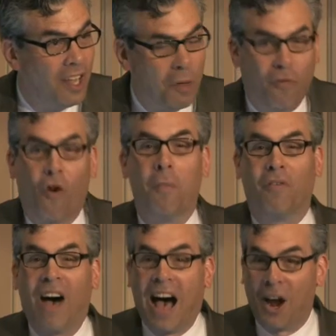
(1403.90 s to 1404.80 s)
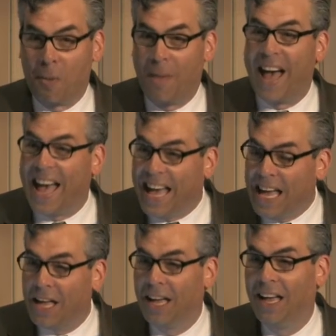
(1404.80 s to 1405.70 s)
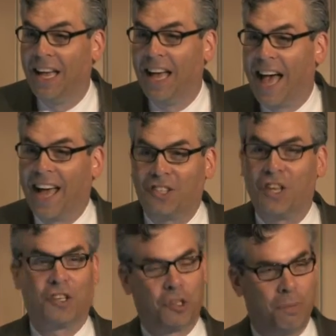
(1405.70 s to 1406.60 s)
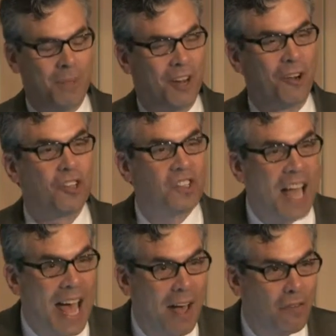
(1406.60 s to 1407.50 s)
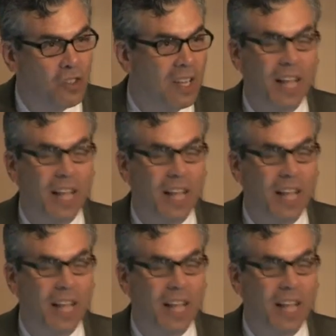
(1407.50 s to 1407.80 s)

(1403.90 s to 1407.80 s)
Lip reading: in the form of higher pay, access to bigger staffs,